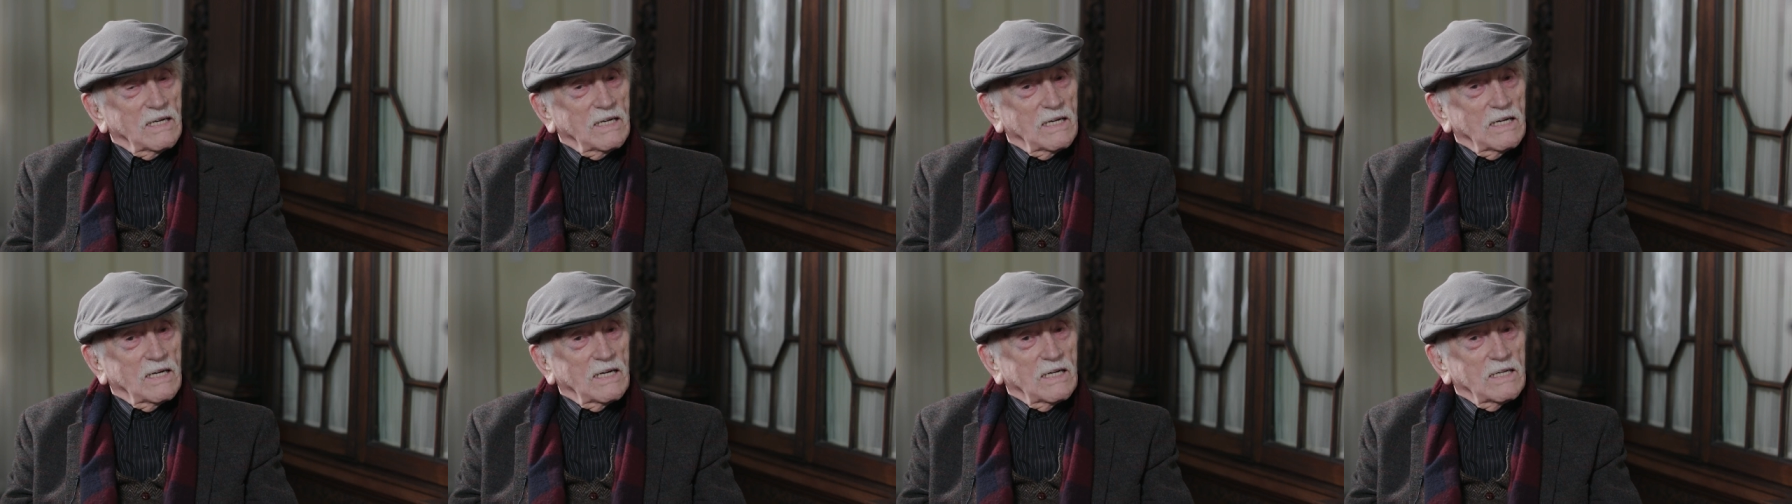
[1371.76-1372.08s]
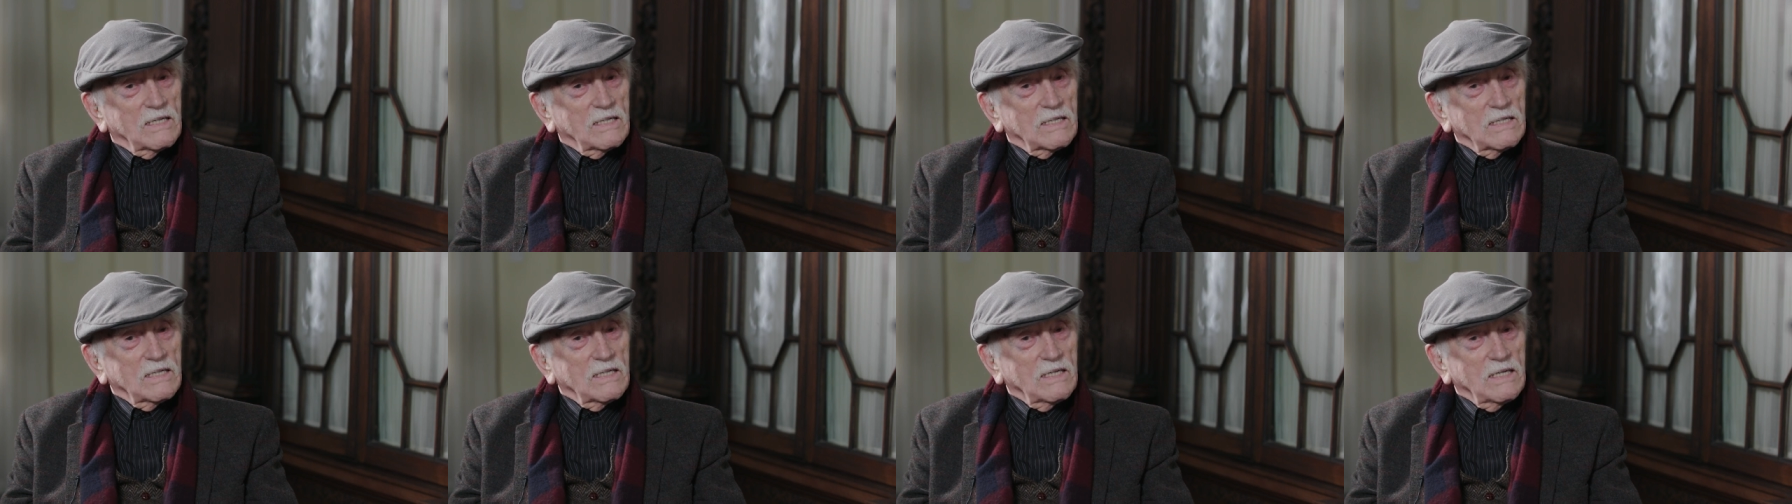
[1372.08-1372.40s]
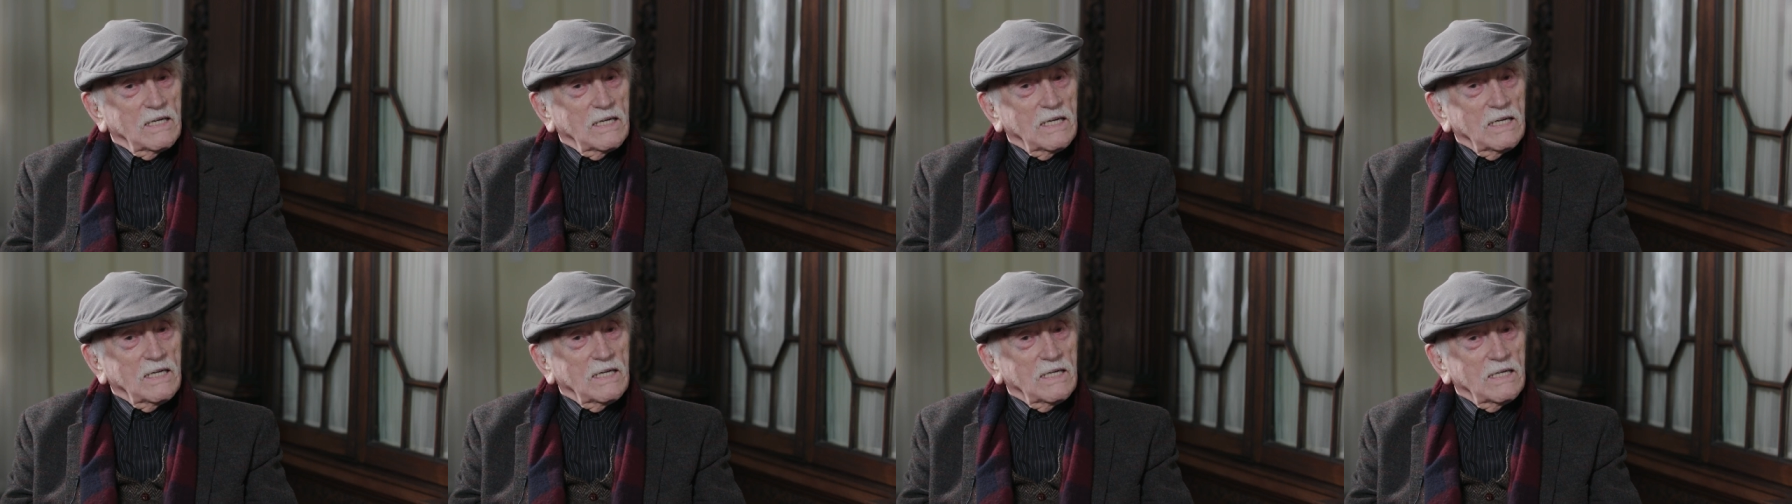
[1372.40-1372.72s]
And
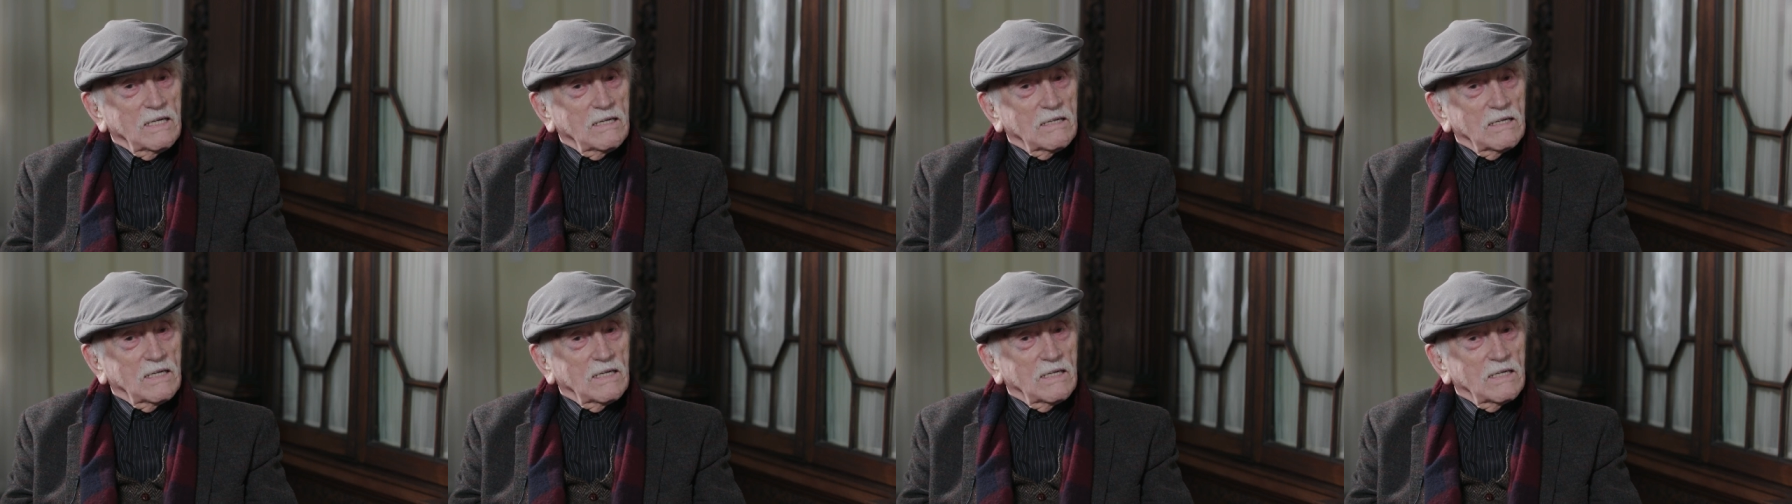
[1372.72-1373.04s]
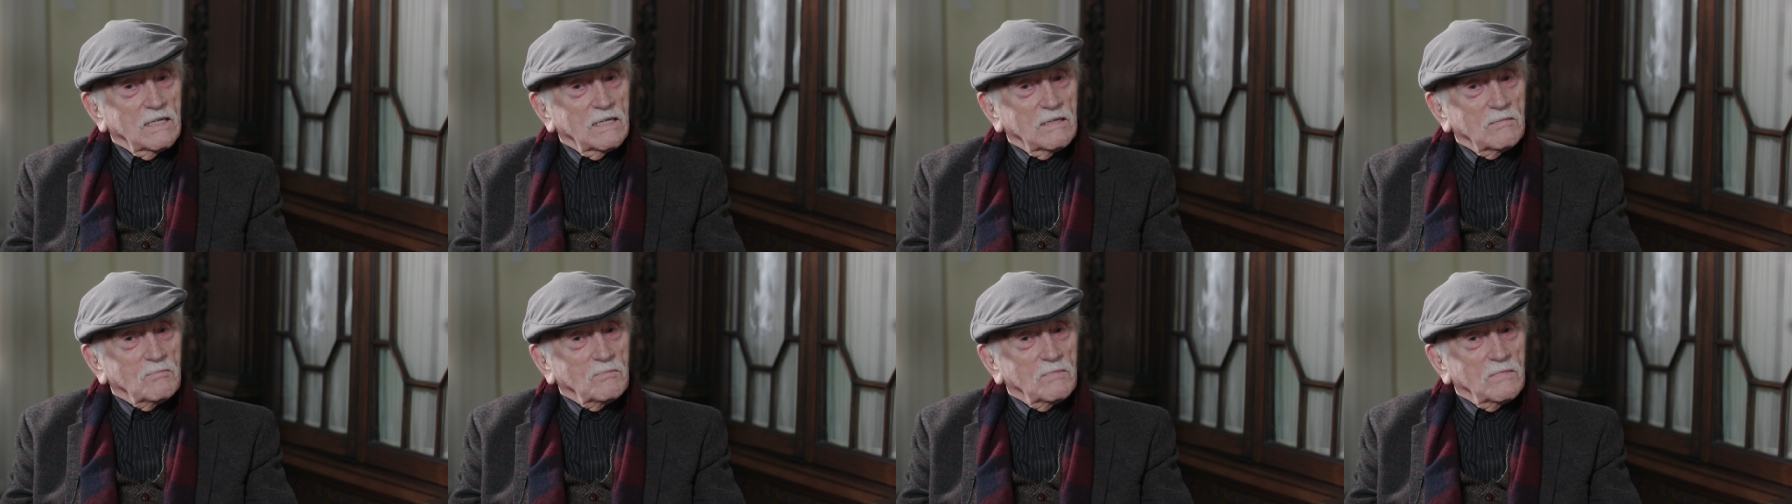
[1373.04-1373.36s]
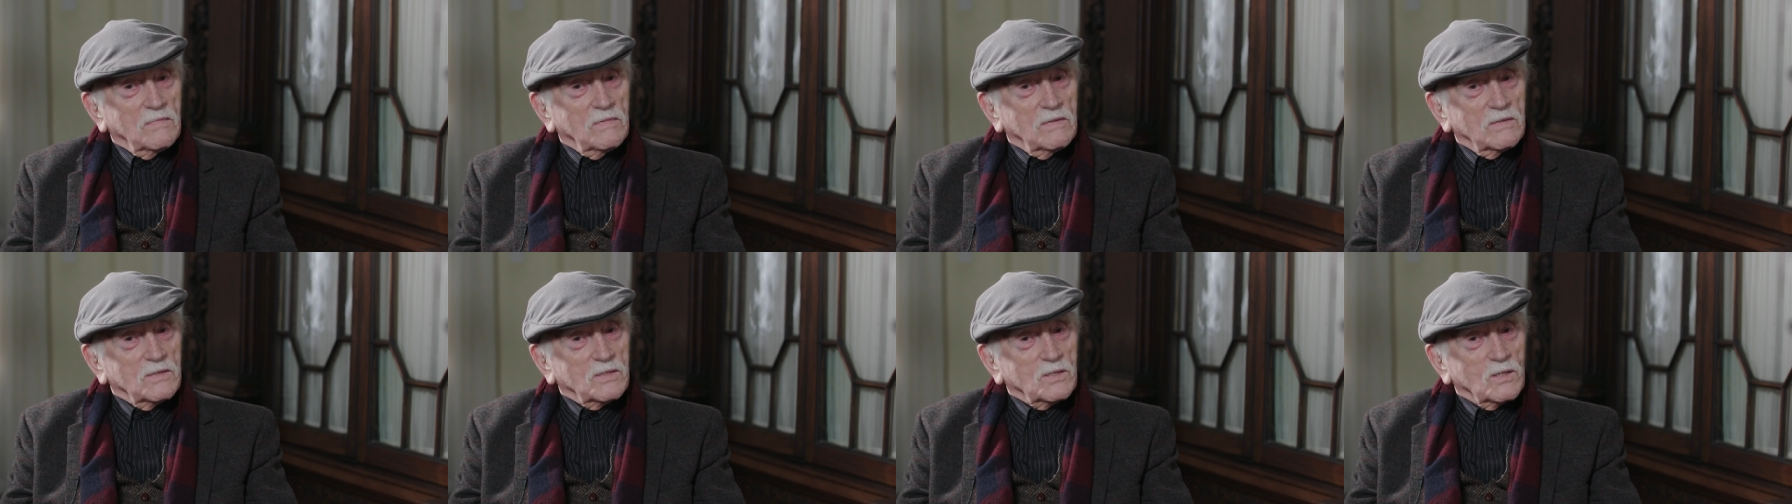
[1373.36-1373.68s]
he um,